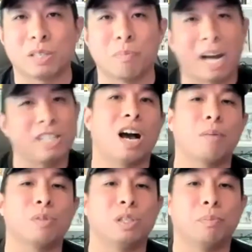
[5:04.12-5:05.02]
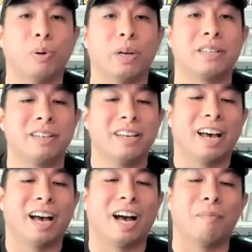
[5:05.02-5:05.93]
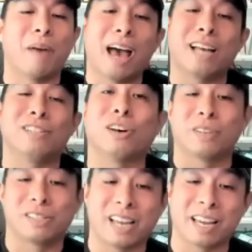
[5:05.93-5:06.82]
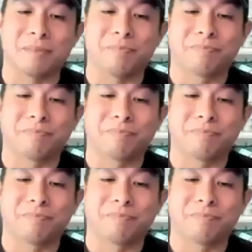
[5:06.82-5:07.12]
my job was to put ads on the site.